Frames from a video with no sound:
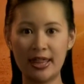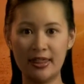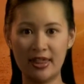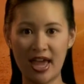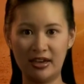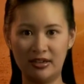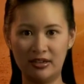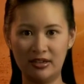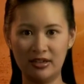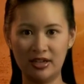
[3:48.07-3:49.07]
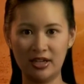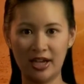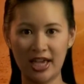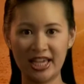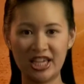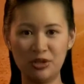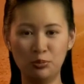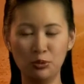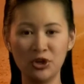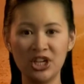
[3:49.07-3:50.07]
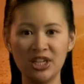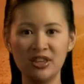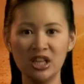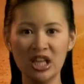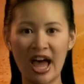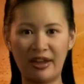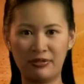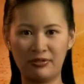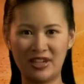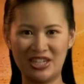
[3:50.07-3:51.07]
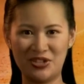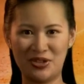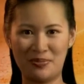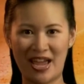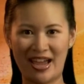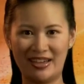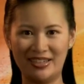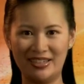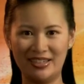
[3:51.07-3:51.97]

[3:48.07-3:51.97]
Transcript: Then he breathed life into the man,